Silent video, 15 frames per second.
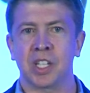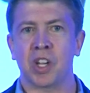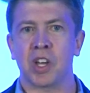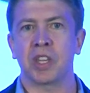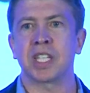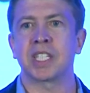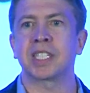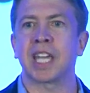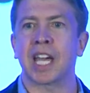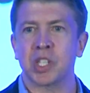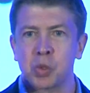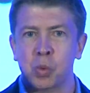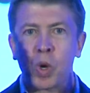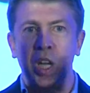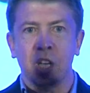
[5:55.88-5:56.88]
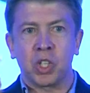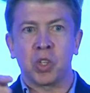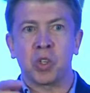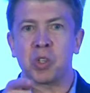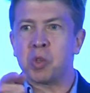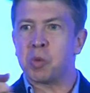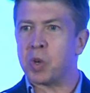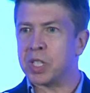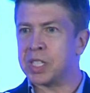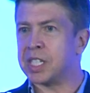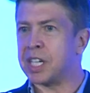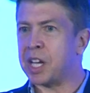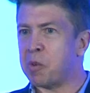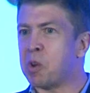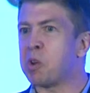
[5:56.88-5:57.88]
did all this, guess what? You're the ones
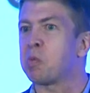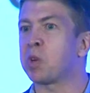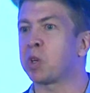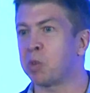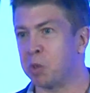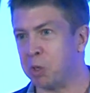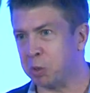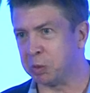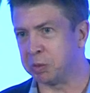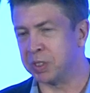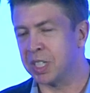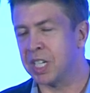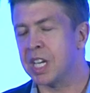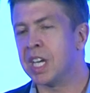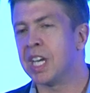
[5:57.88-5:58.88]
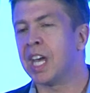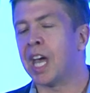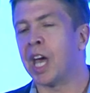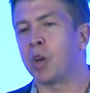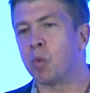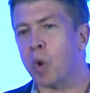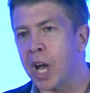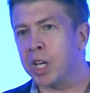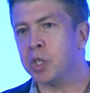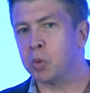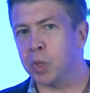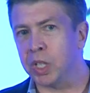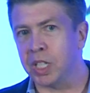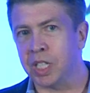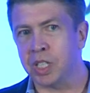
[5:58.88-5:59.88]
that I want to recruit. And why do
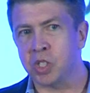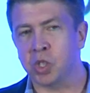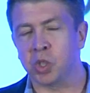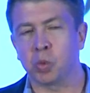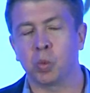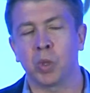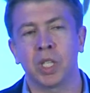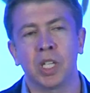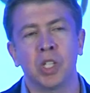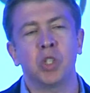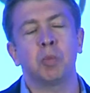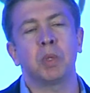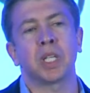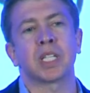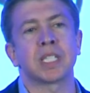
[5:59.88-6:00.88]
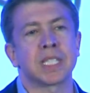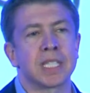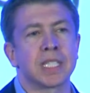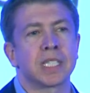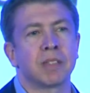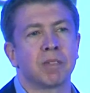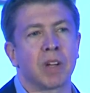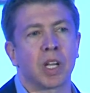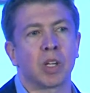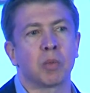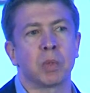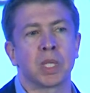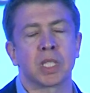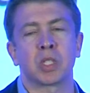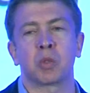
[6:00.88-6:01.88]
we need you? We need you because these
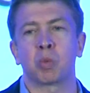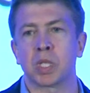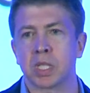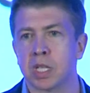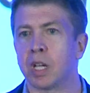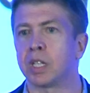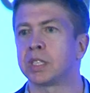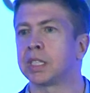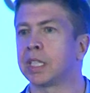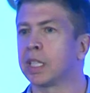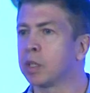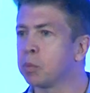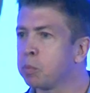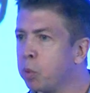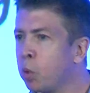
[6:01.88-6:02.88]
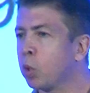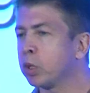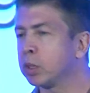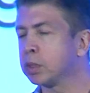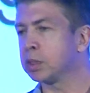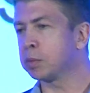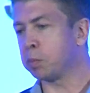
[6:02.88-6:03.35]
developments result in important